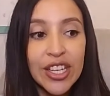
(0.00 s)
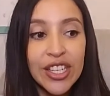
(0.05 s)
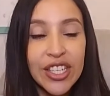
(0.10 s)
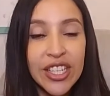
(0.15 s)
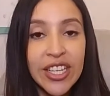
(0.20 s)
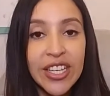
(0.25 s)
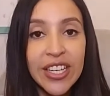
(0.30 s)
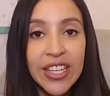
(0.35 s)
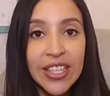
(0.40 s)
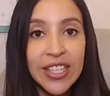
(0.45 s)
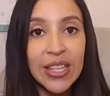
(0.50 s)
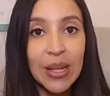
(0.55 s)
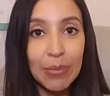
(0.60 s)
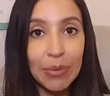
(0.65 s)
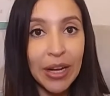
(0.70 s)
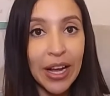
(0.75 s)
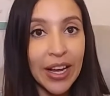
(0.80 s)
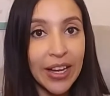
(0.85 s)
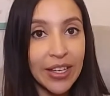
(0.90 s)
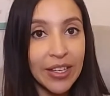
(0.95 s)
needs some
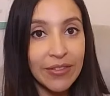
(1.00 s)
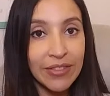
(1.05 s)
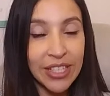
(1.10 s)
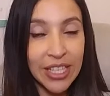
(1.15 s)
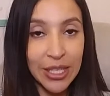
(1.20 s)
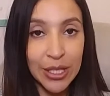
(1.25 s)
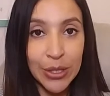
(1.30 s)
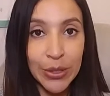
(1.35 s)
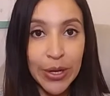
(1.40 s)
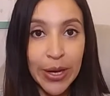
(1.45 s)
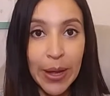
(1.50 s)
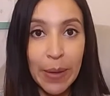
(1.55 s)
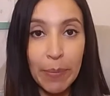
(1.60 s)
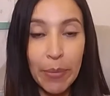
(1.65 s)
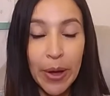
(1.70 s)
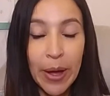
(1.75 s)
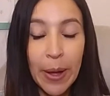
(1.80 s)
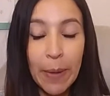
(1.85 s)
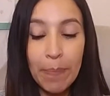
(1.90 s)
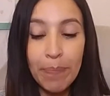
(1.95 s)
kind of sensory
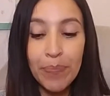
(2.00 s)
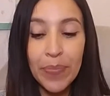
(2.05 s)
input.